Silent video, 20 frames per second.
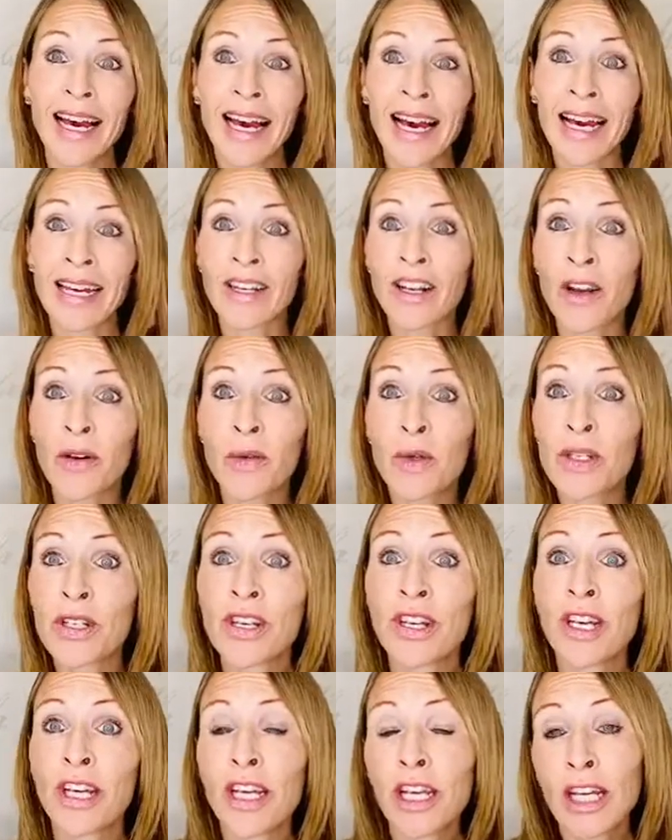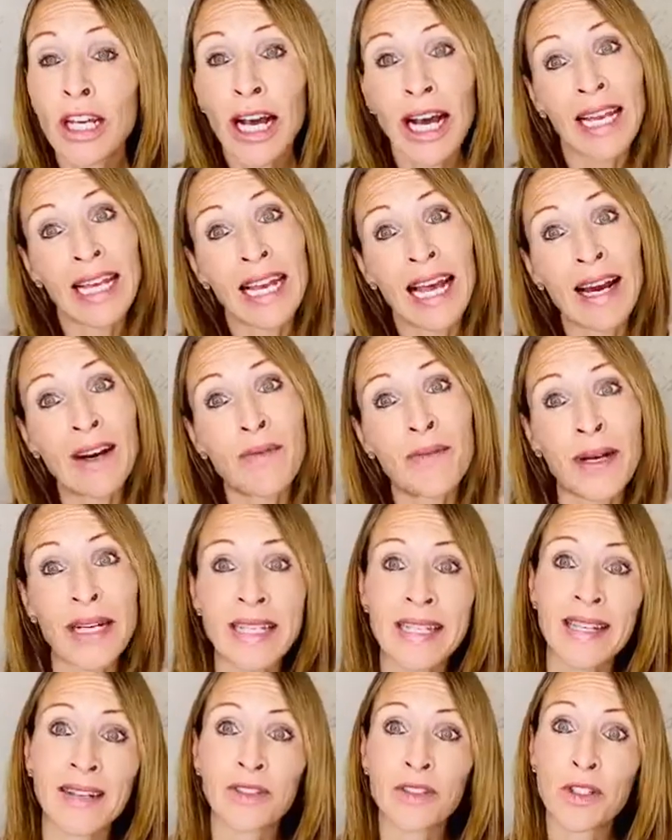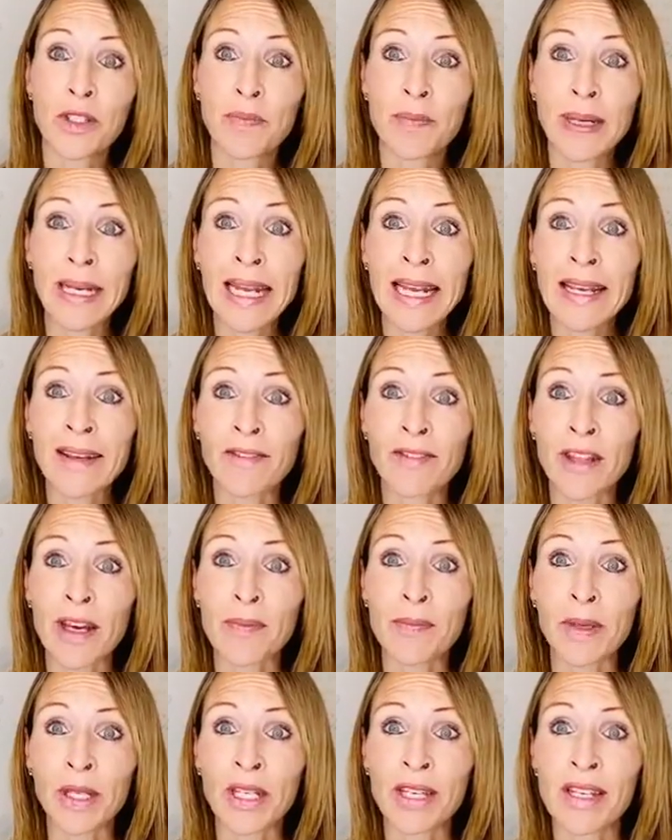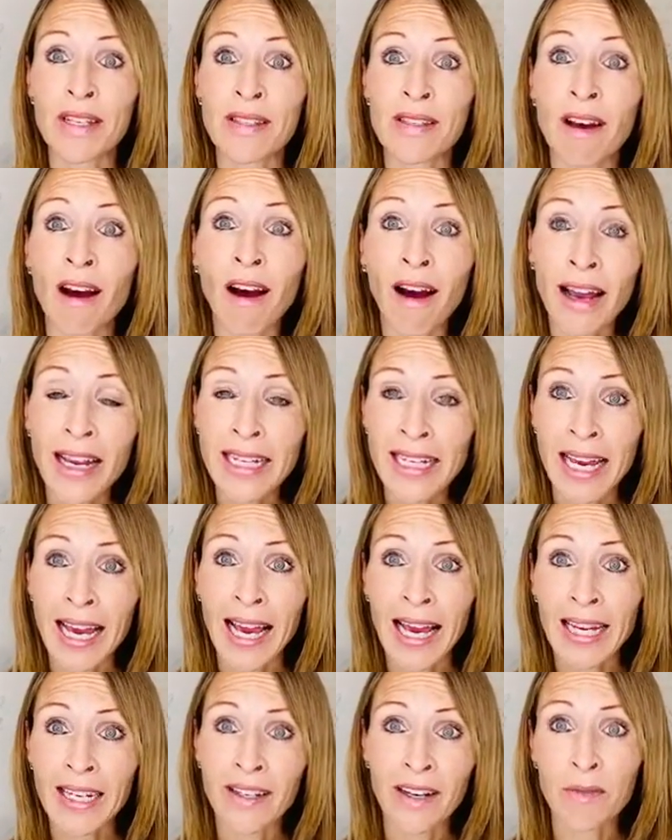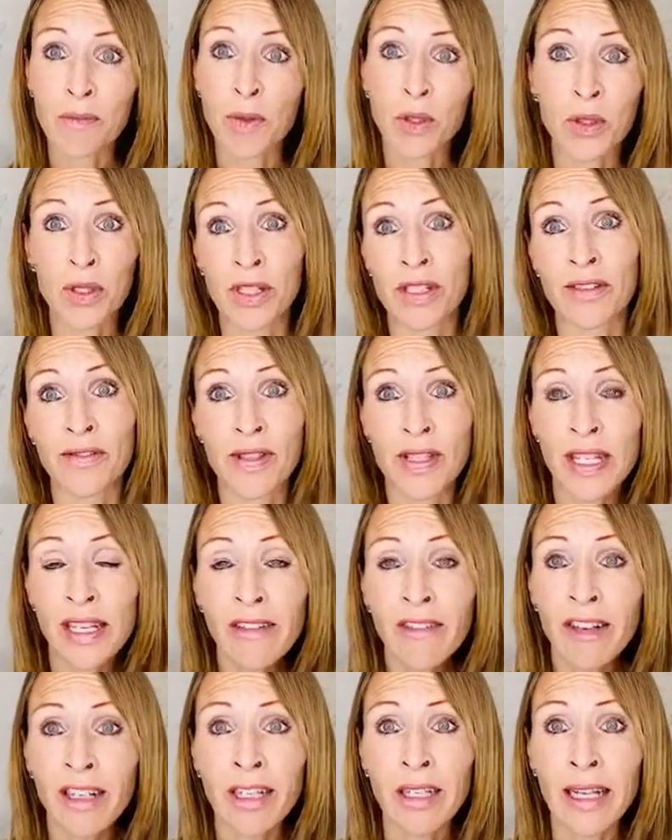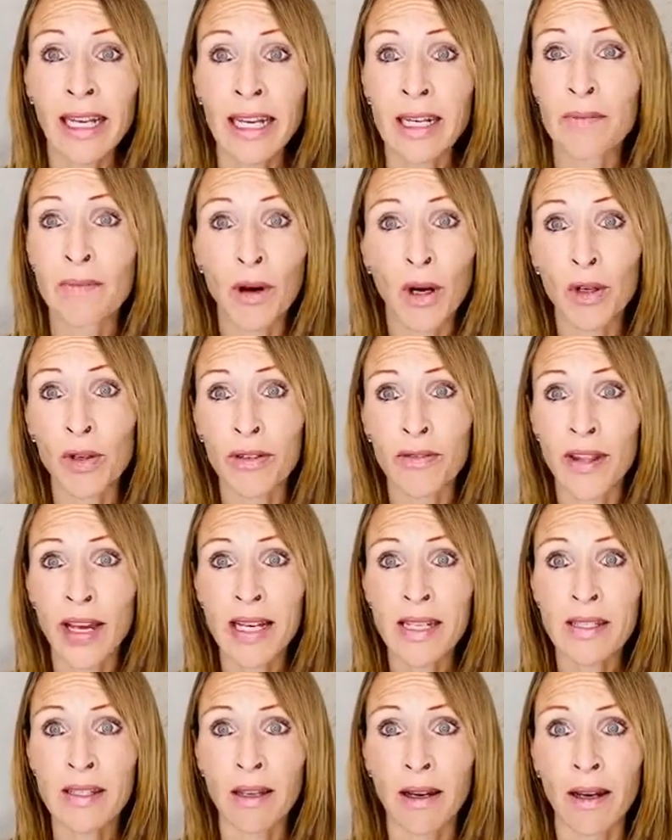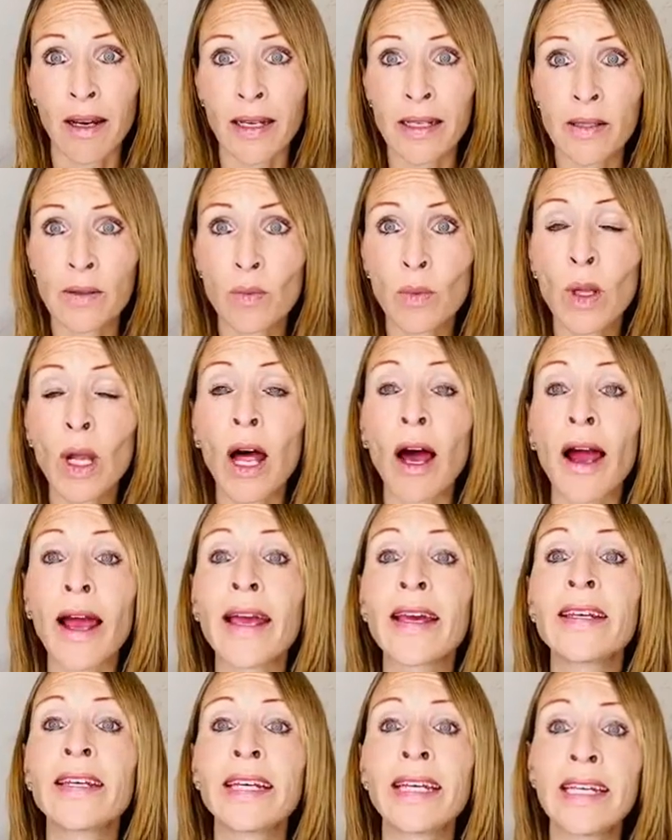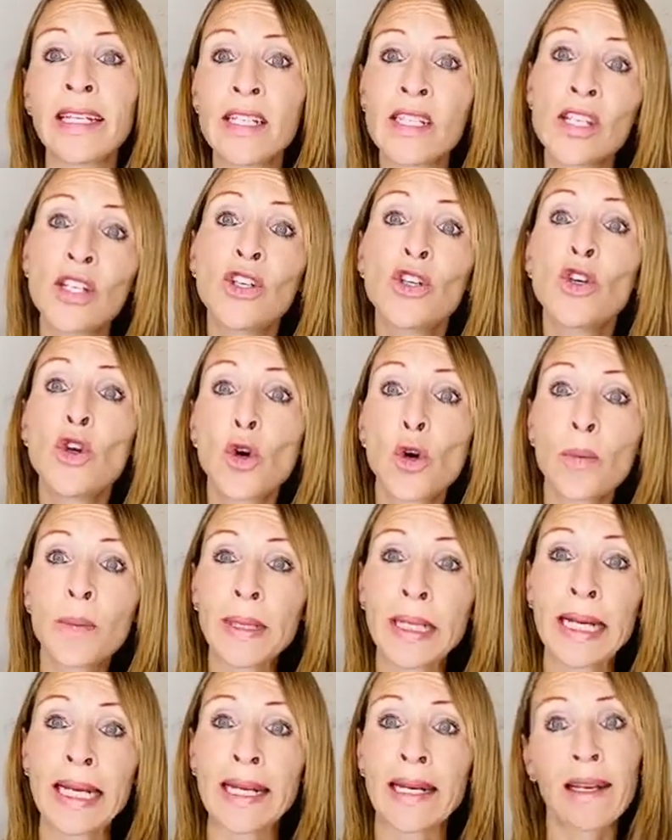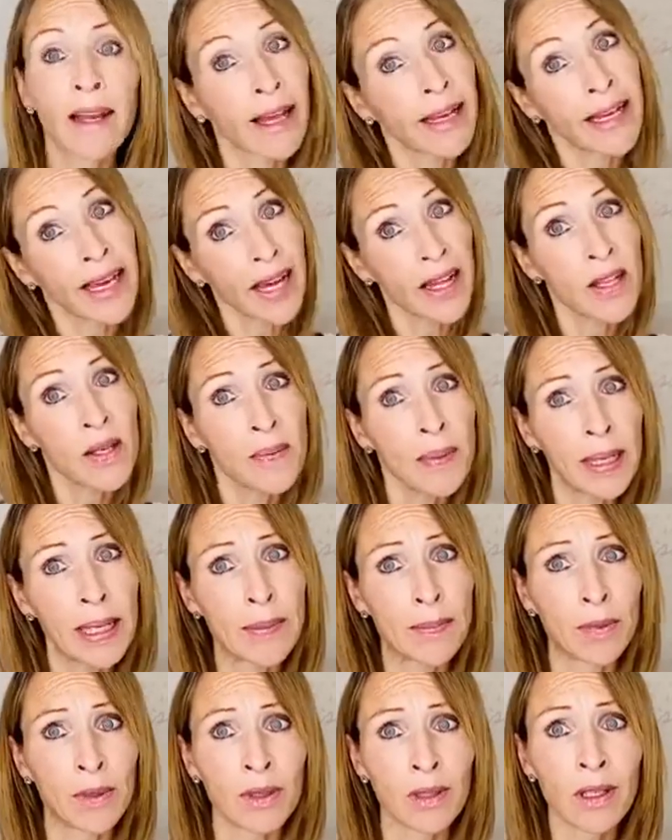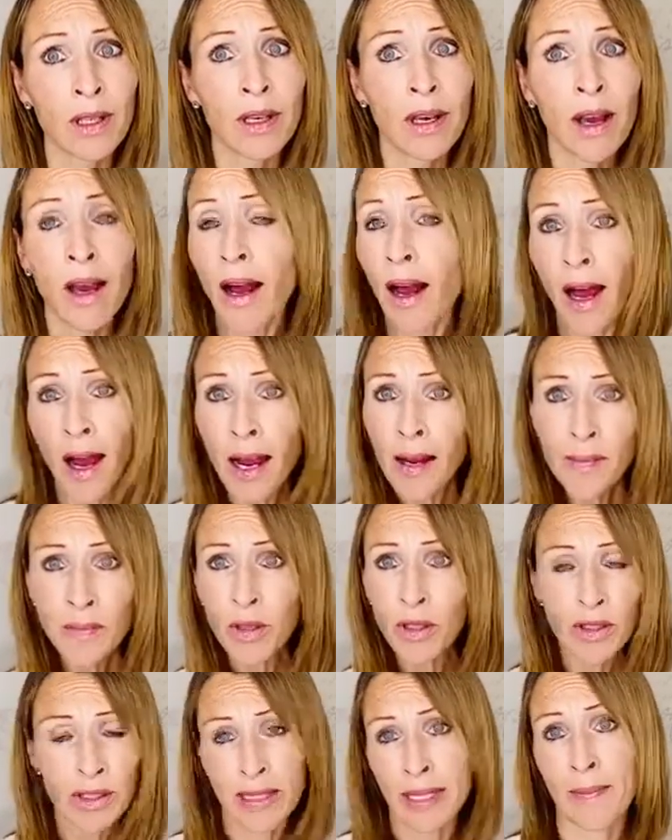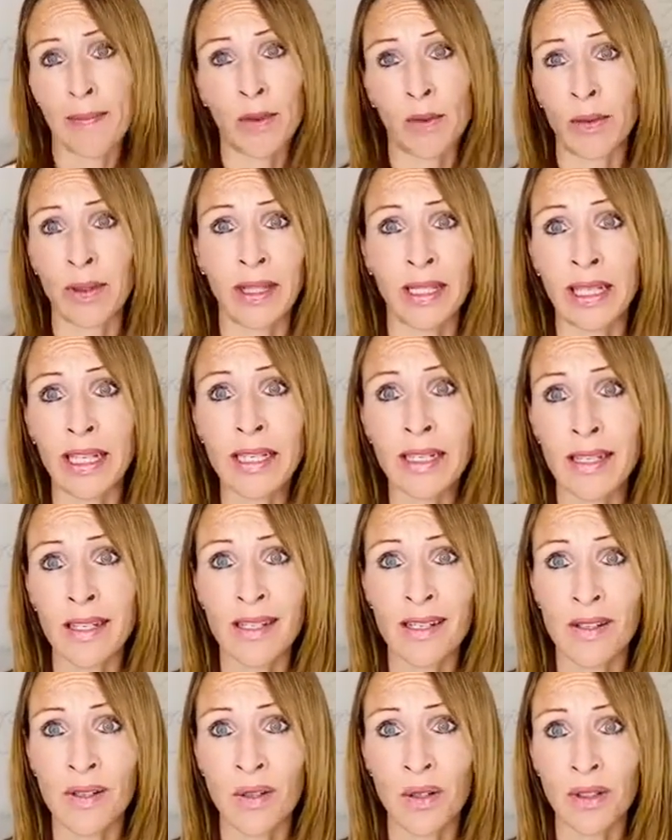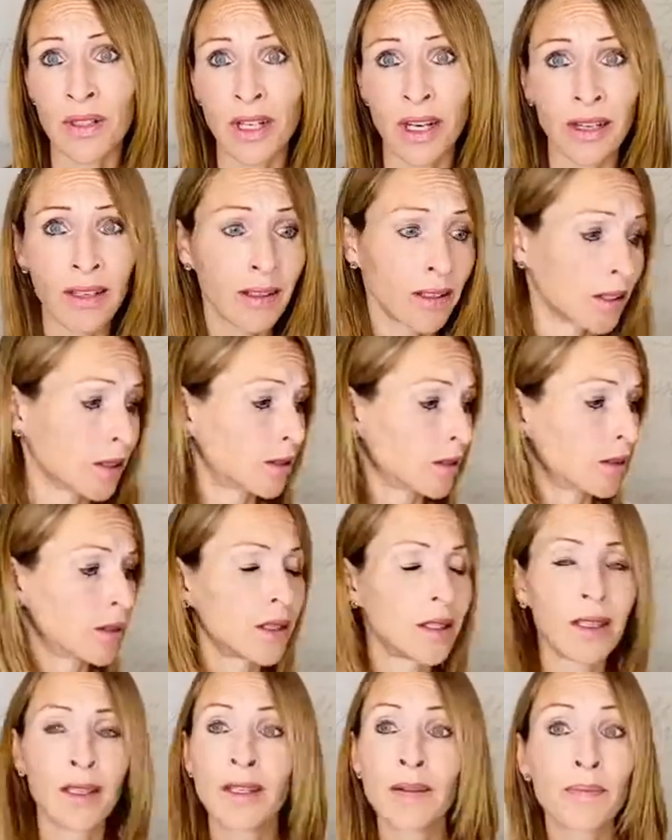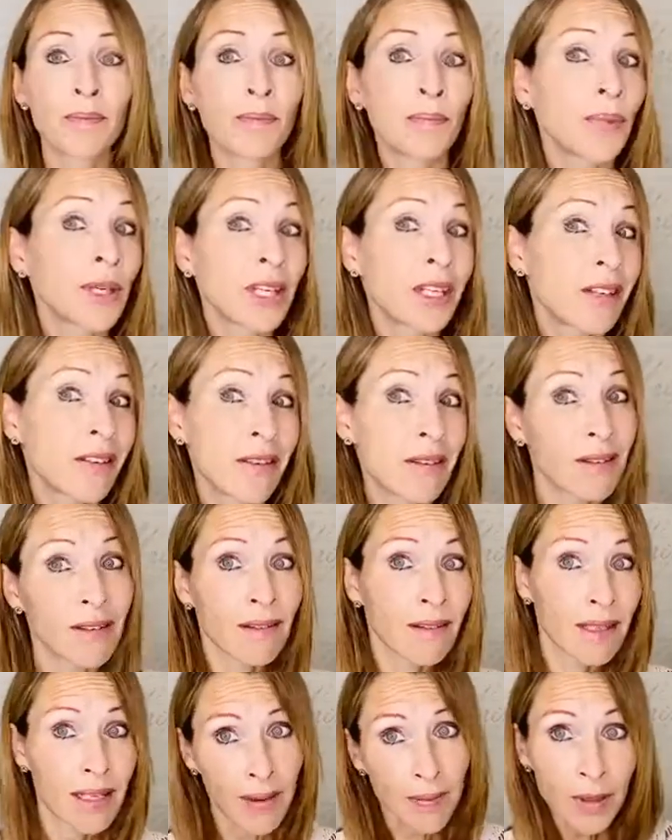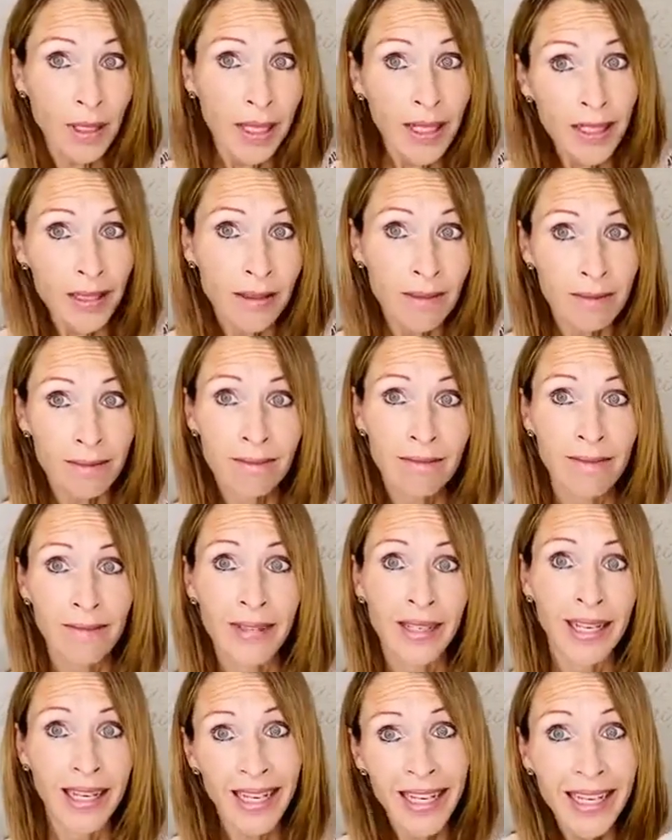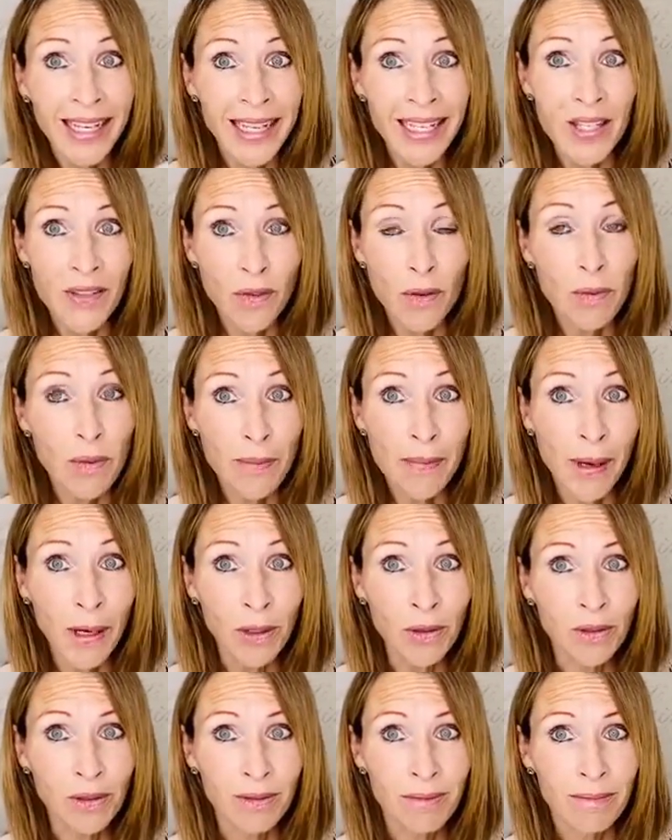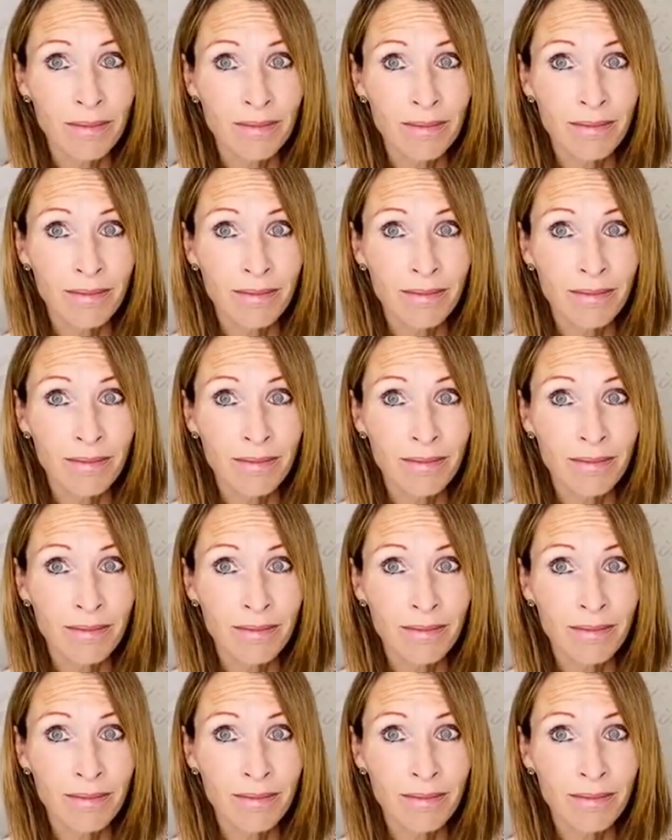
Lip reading: And I would allow myself to believe that because I'd had a portion of cereal in a bowl of that size, well, I had eaten normally, like other people. I'm not Debbie with an eating disorder because Debbie eats from a bowl.